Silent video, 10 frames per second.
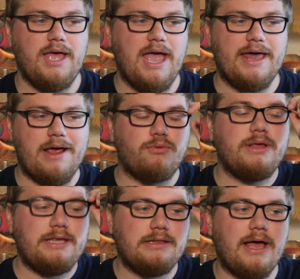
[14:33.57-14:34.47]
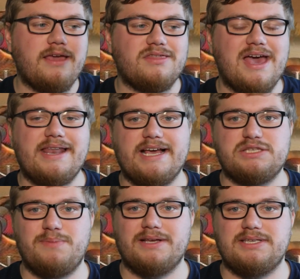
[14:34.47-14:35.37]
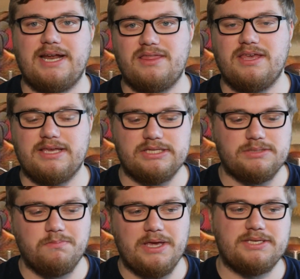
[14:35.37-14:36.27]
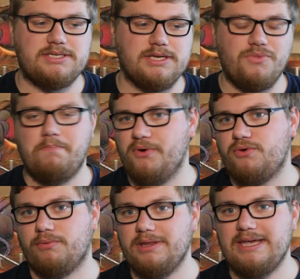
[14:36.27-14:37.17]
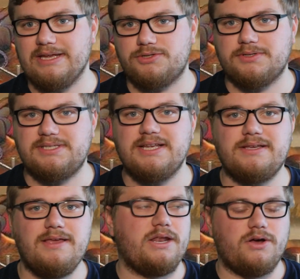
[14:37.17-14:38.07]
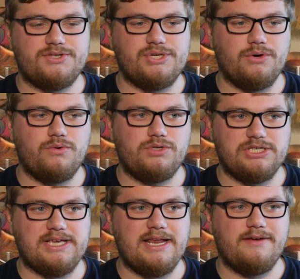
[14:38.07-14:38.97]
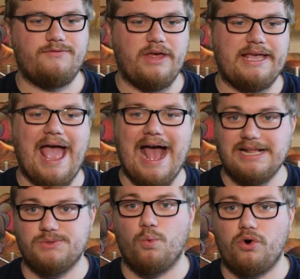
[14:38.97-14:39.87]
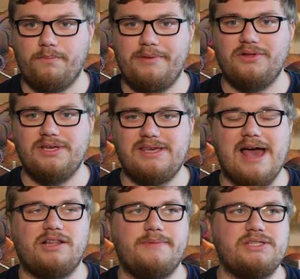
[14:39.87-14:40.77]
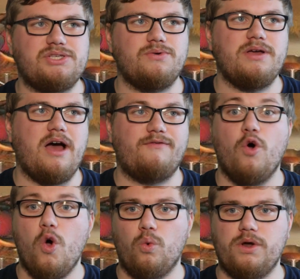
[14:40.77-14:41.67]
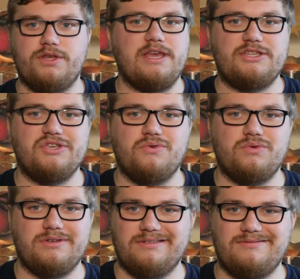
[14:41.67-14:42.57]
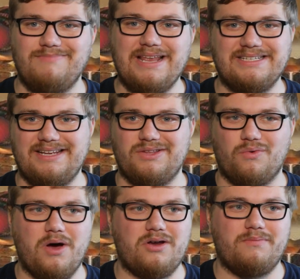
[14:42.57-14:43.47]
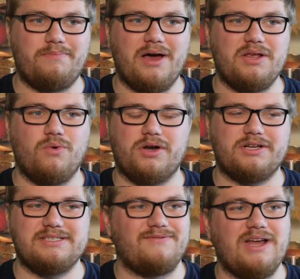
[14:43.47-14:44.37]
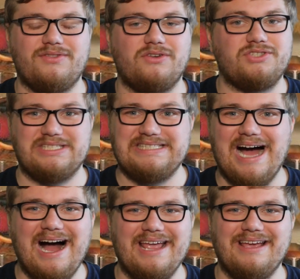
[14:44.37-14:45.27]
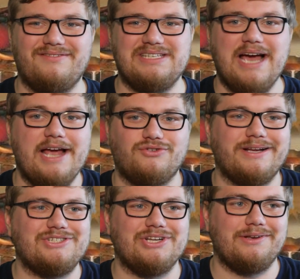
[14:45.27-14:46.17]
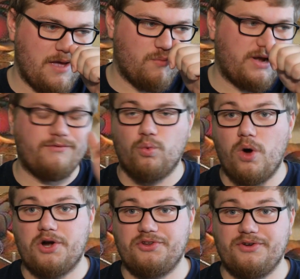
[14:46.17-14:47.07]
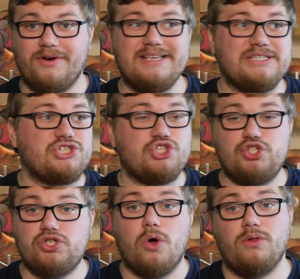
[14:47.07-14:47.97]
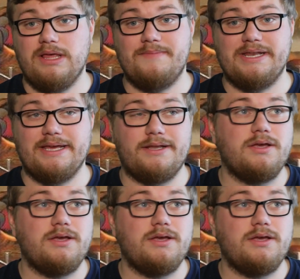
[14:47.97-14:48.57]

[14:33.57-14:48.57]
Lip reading: And I really like that aspect, and I think it makes the book really interesting. It also just kind of like adds world building element to it of what do they do to maintain their body water, because if not, they'll just die of dehydration. And whatever water there is, it's so limited.